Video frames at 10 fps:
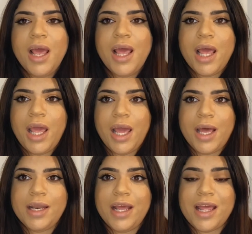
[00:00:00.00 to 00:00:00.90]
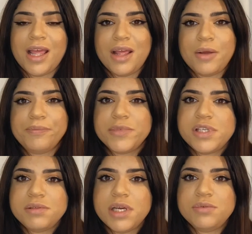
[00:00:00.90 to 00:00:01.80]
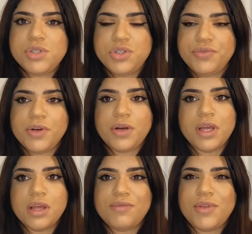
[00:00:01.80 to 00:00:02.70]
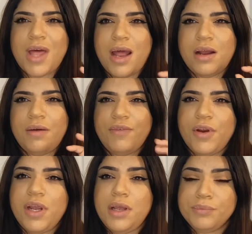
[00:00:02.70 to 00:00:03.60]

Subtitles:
and it can sometimes Juvederm can give you that very